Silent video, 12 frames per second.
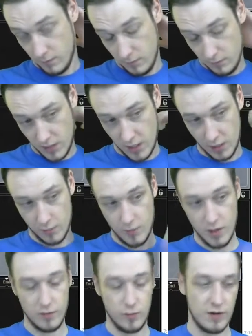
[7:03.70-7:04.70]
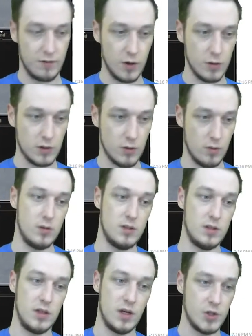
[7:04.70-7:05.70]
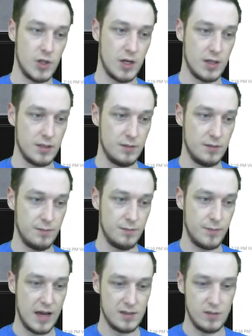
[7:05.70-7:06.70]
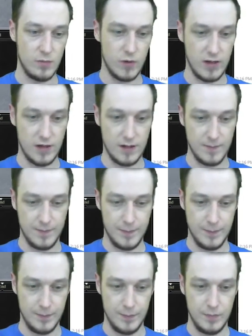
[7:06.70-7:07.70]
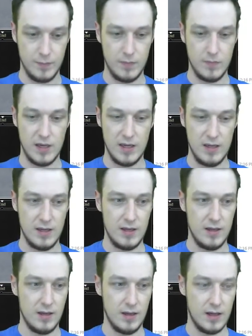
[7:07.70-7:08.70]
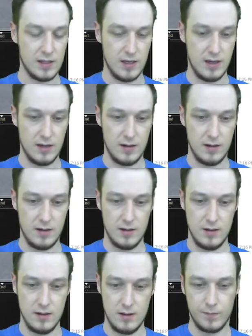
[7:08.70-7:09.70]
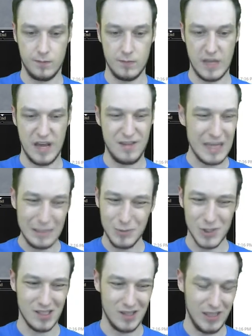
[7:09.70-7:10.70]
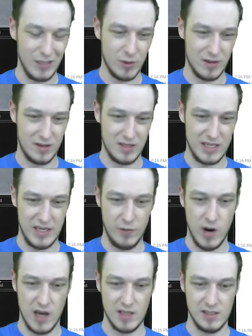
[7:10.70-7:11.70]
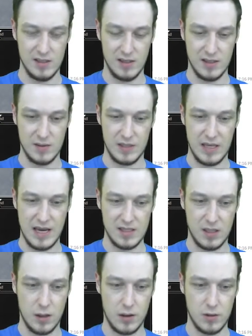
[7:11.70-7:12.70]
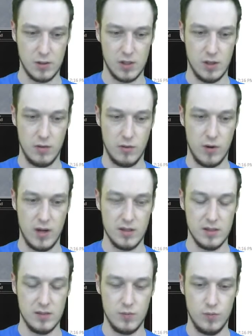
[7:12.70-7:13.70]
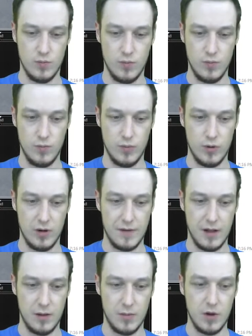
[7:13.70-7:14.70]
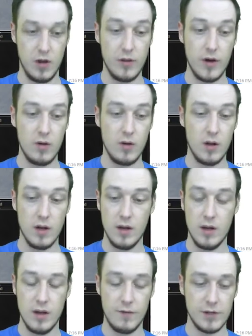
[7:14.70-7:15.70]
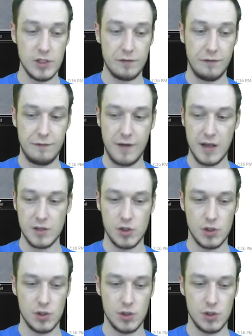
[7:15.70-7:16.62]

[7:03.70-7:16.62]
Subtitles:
Inkmoth. We have Ghost Quarters and Gut Shots and Paths and whatnot. Hey, nice hand. I think I'm just going to lead with T-West, because casting Thirst on 3 is pretty valuable. Although, if I just fetch